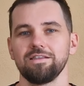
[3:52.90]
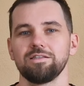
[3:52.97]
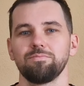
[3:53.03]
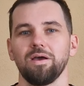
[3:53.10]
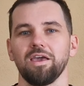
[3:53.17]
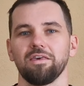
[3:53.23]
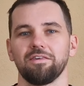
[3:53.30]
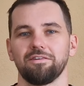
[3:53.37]
is
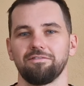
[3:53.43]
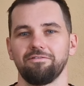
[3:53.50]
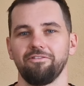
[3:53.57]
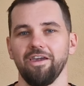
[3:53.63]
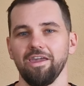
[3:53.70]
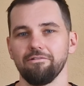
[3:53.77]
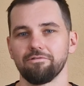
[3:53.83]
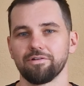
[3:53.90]
my
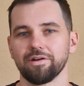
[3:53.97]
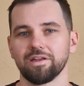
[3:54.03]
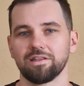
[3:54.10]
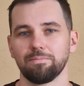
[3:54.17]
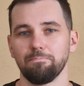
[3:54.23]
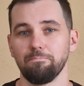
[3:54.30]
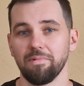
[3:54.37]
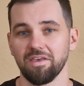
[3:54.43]

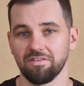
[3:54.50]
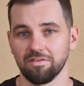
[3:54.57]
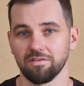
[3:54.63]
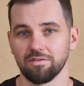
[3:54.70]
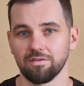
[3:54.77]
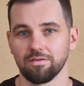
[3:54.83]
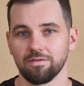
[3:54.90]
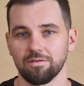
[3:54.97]
favorite method,
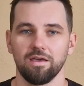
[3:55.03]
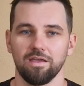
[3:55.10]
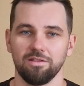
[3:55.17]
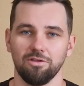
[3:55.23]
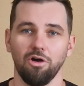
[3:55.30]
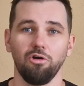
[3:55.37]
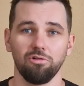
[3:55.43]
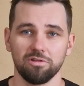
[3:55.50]

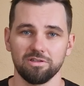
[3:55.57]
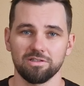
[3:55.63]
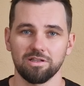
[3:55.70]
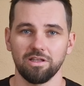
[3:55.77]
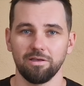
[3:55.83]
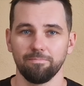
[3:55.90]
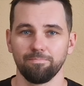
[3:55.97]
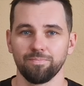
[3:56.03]
and
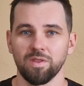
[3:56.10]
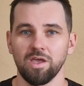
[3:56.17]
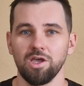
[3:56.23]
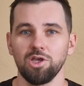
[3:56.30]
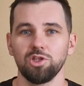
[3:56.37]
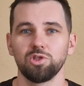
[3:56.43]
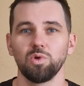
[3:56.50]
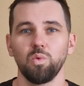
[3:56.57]
honestly,
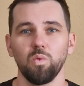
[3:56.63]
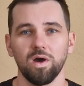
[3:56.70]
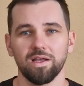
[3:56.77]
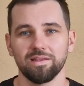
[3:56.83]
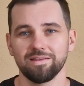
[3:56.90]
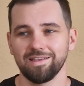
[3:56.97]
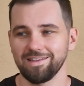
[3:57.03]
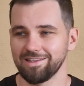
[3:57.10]
the
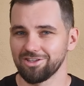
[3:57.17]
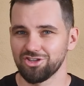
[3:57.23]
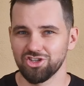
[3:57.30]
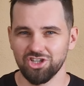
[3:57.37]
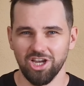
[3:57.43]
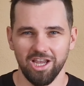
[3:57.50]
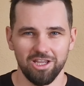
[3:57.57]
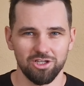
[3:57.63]
one that
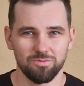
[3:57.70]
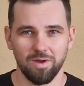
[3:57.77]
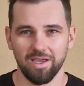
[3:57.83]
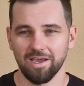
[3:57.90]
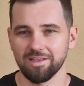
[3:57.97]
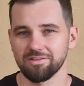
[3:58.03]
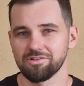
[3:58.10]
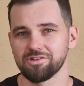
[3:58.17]
changed my
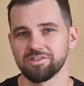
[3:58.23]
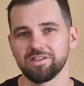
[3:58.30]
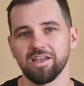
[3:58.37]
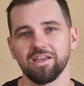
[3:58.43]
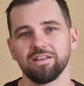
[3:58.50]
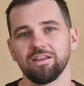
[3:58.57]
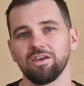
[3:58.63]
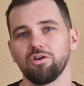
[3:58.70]

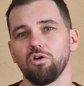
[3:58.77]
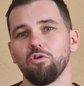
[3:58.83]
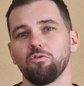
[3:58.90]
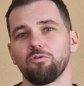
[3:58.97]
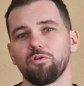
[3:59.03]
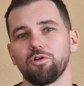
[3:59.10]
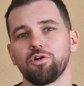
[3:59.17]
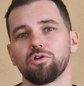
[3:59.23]
understanding
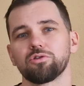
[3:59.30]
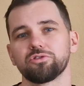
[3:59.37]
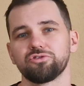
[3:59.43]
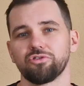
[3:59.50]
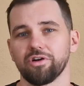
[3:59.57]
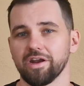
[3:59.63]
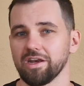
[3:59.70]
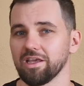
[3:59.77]
of core
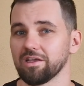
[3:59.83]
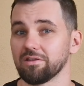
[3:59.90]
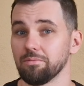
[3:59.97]
training